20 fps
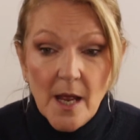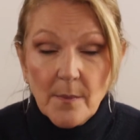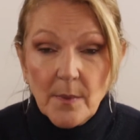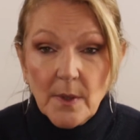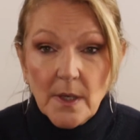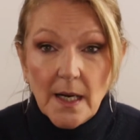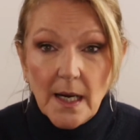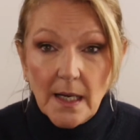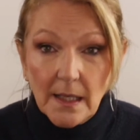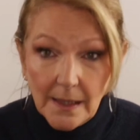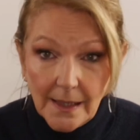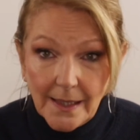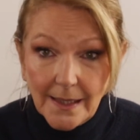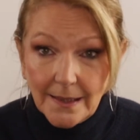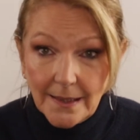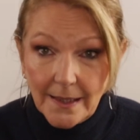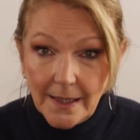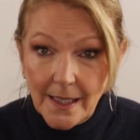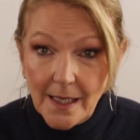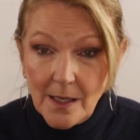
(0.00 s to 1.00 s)
But
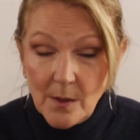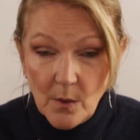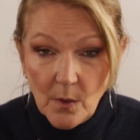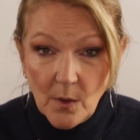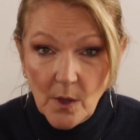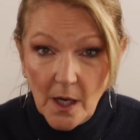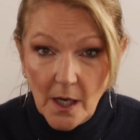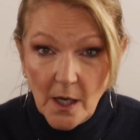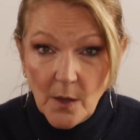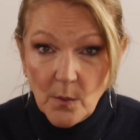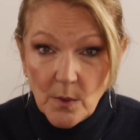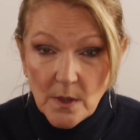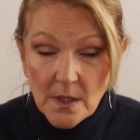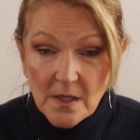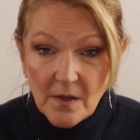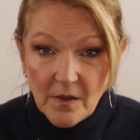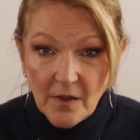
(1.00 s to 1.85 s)
clearly he was